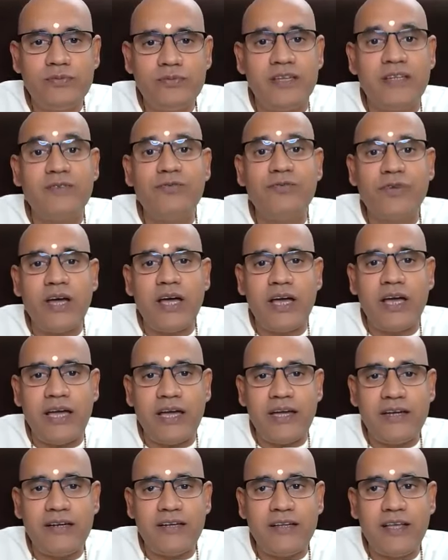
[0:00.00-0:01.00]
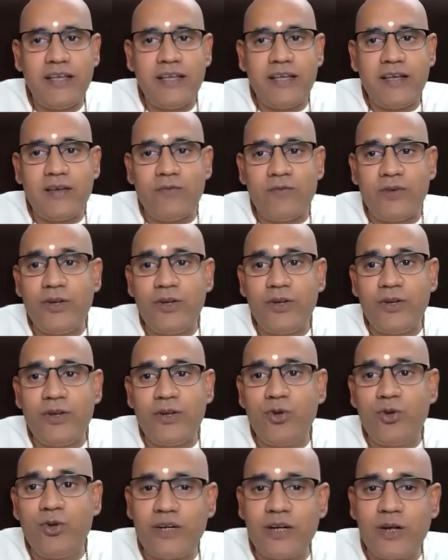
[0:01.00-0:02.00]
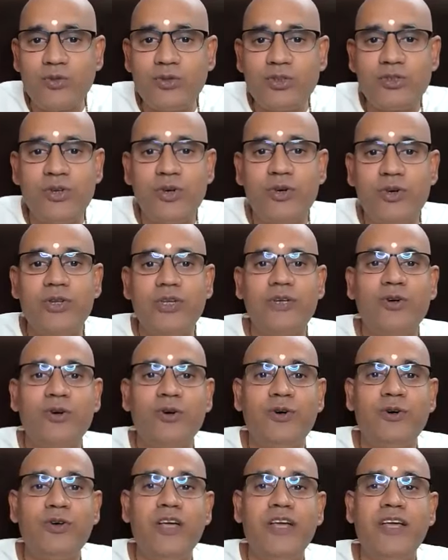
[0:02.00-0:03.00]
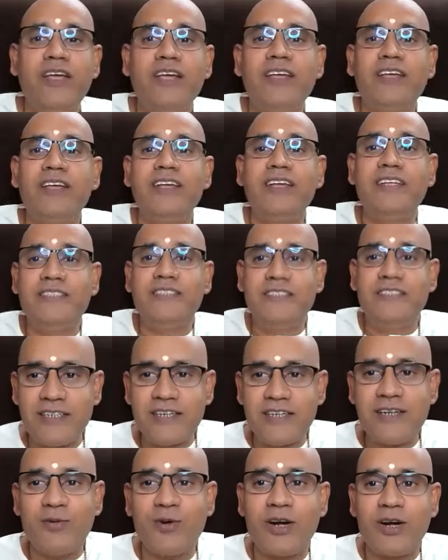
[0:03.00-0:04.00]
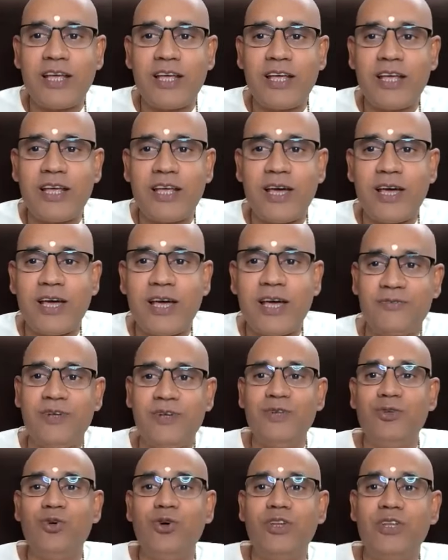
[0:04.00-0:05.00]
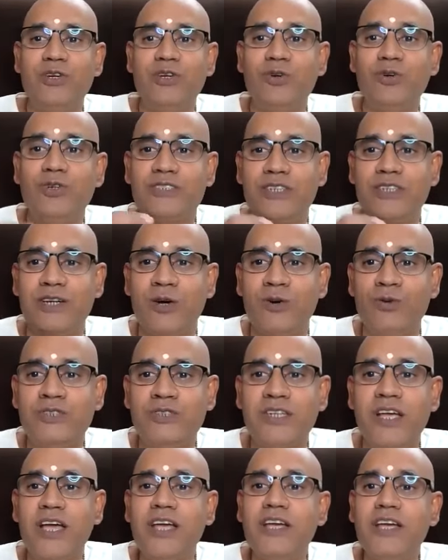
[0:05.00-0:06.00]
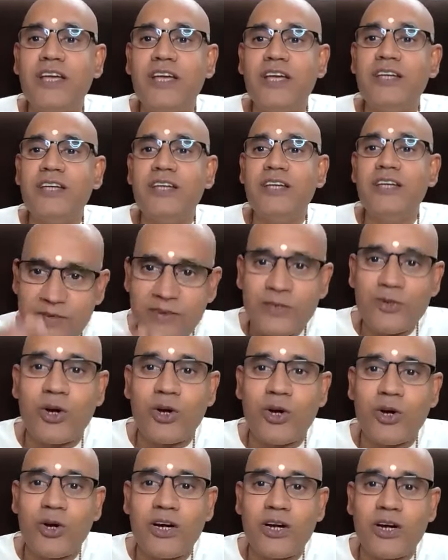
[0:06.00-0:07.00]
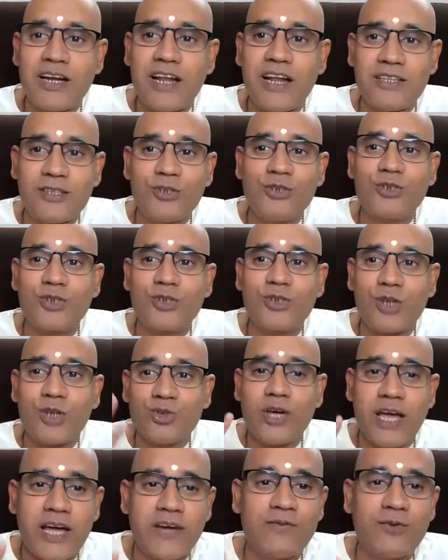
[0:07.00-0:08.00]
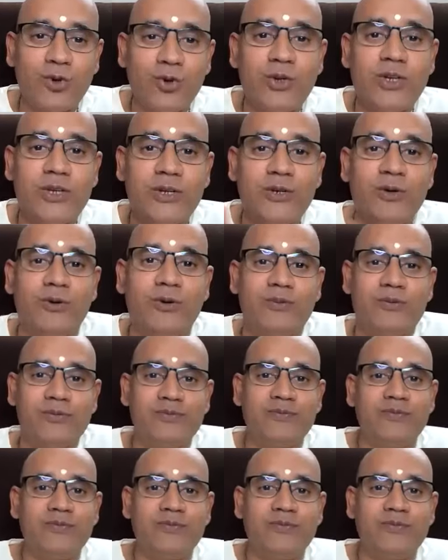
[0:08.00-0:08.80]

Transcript: In fact, when you have renounced your ego, incidentally, what happens? When your ego is renounced, straight away you understand others also have no ego.